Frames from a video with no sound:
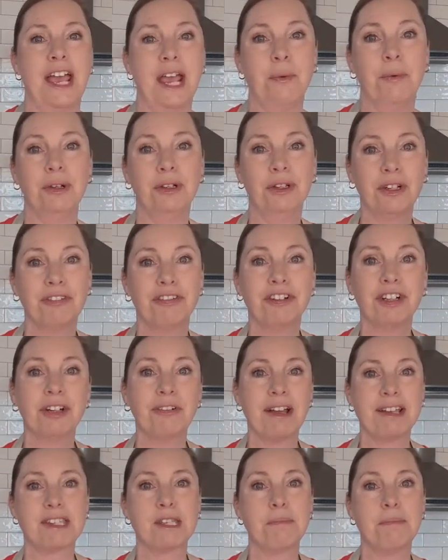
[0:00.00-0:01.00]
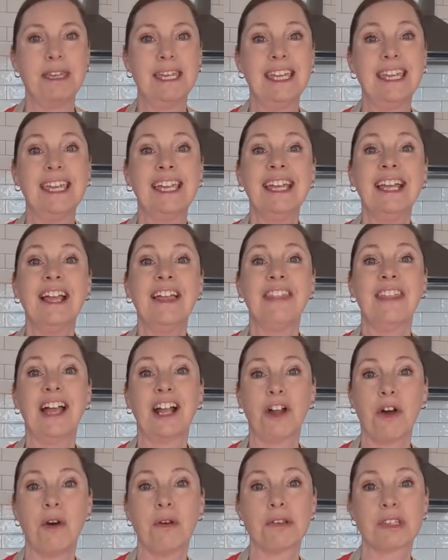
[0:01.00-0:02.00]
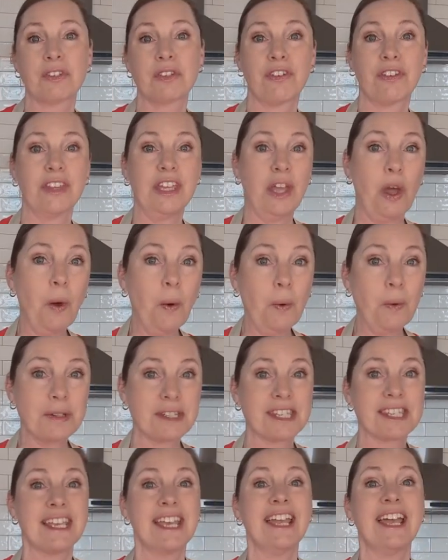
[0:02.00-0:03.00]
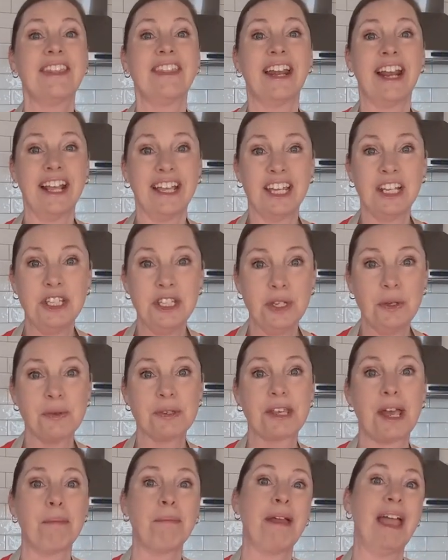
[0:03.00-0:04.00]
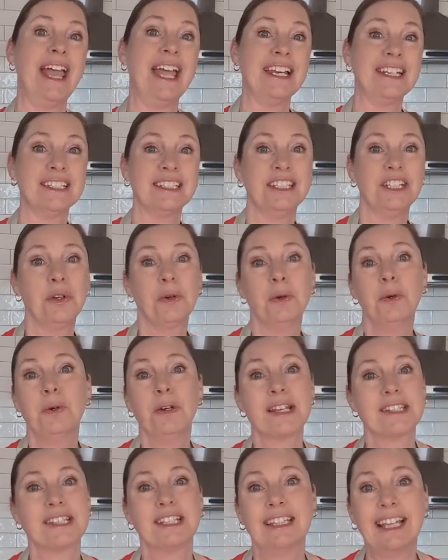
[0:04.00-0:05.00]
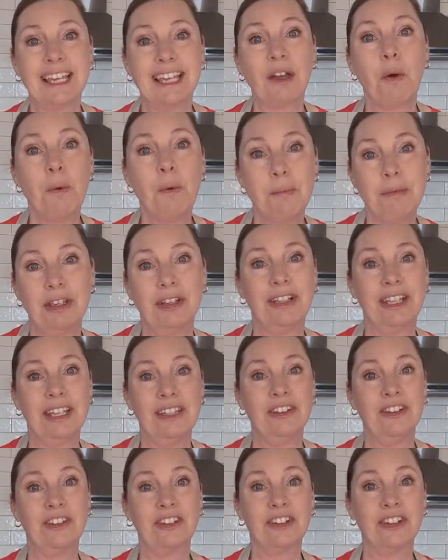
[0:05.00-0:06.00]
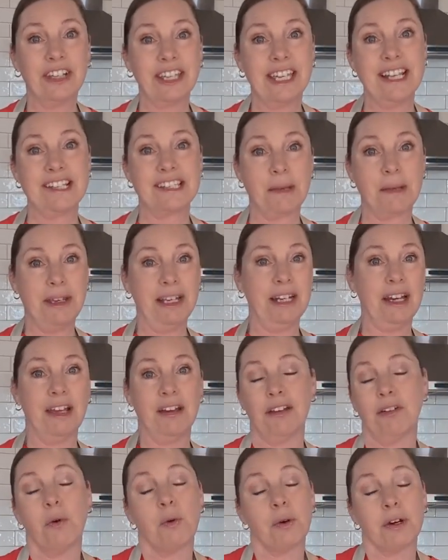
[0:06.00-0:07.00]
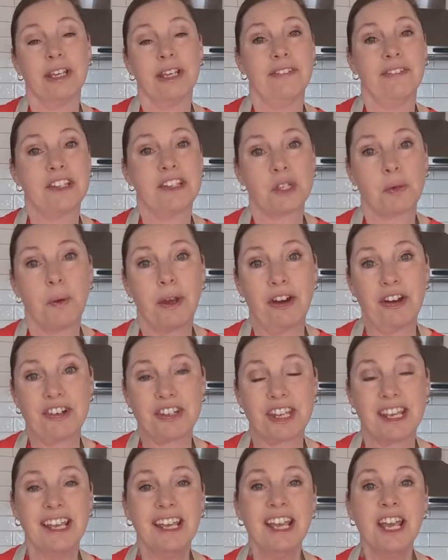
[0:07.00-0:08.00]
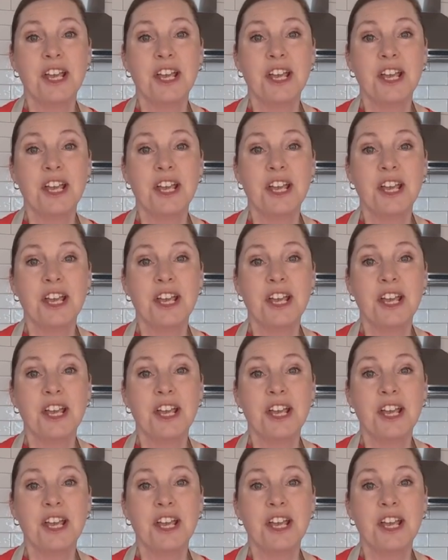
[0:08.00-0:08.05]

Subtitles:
I will look for a recipe that calls for the oats that I can use up. And who doesn't like oatmeal in their cookies? I mean, or even squares.